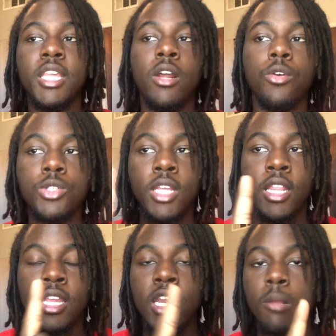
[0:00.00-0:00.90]
they don't understand
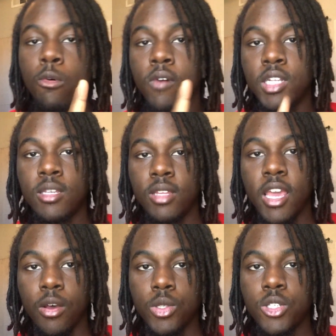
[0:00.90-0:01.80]
that they need to move on to something
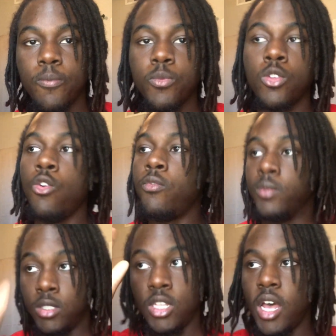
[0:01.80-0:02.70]
else. You've
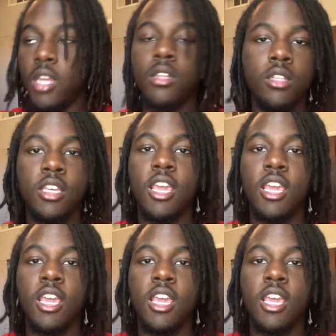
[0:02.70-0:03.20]
done the